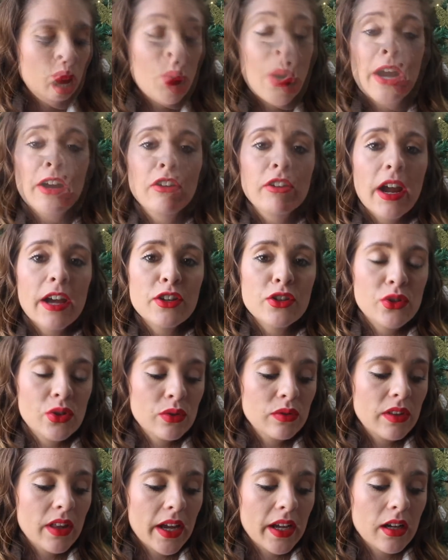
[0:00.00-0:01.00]
Wear
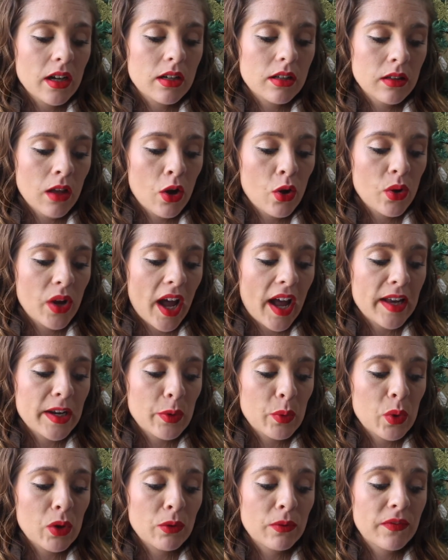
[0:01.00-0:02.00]
gratitude like a cloak and
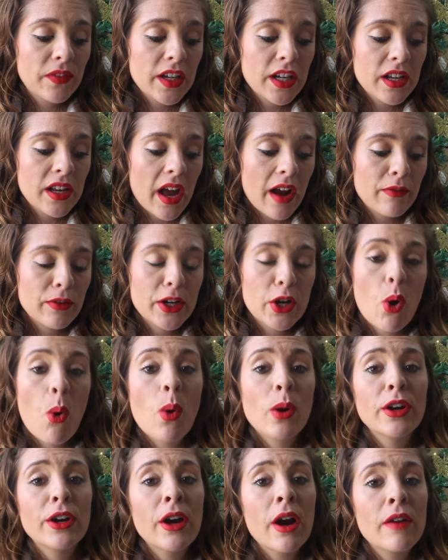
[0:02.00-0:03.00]
it will feed every
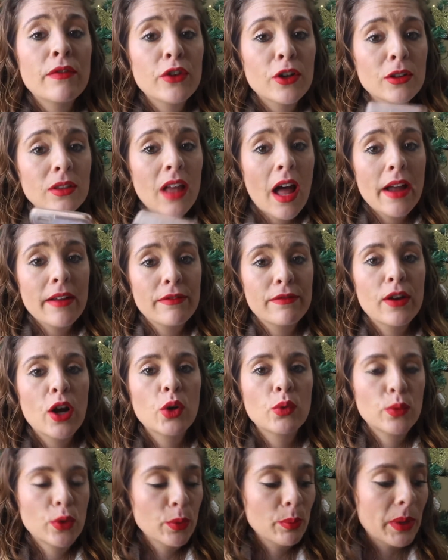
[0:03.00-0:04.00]
corner of your life.
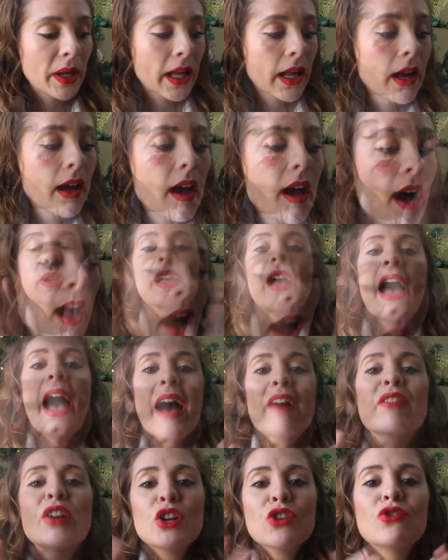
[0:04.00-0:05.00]
Rumi.
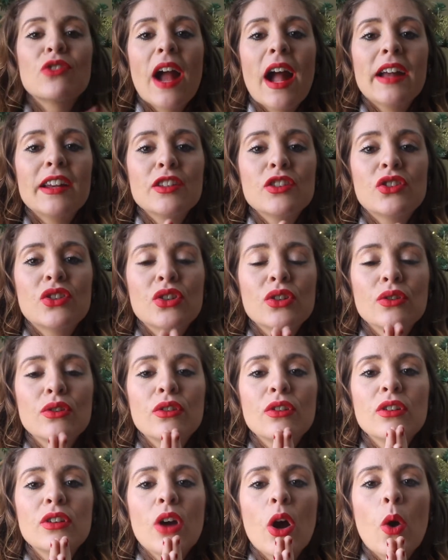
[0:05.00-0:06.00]
Having
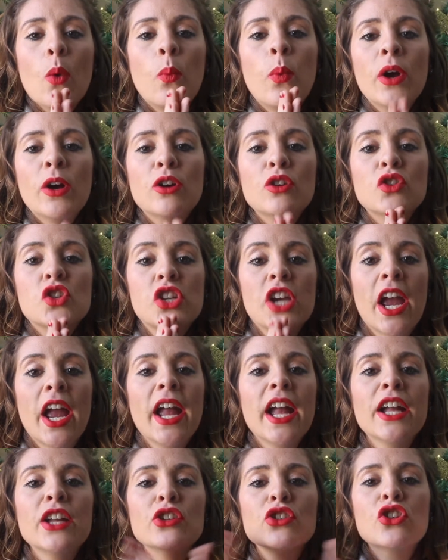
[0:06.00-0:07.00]
gratitude will
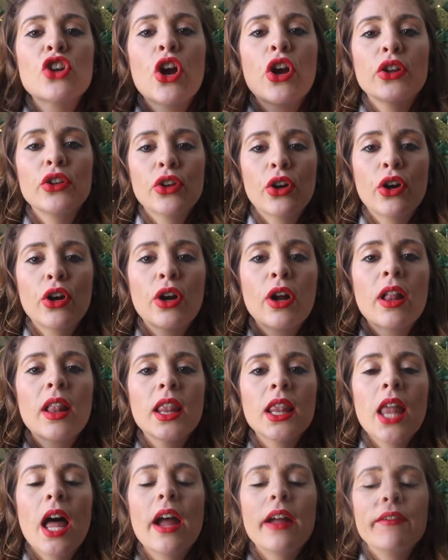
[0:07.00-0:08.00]
change your
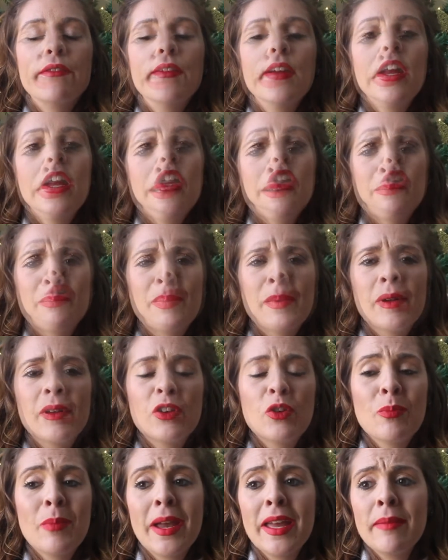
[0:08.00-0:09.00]
life. You,
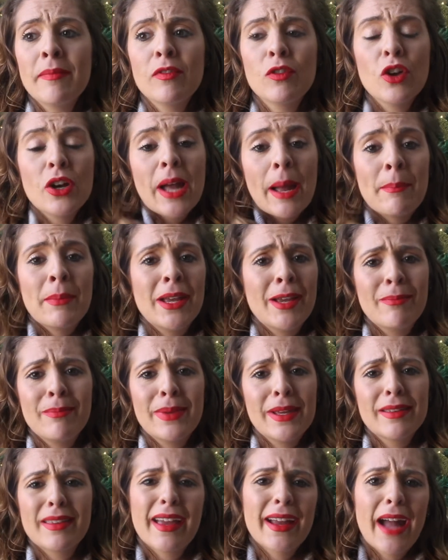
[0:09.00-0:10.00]
you may look at me and
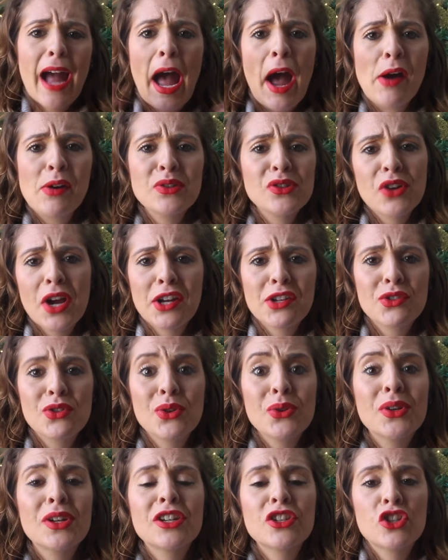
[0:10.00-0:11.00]
be like, how is
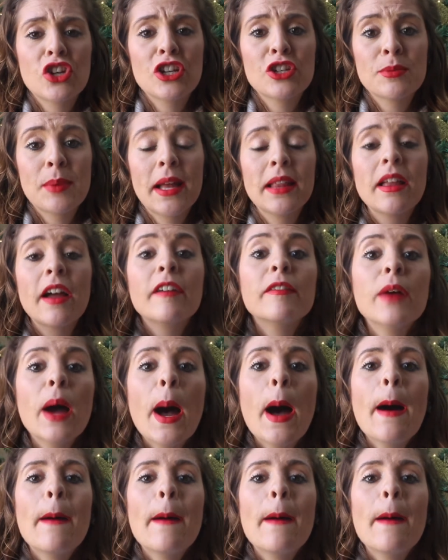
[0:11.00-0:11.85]
gratitude gonna change my life?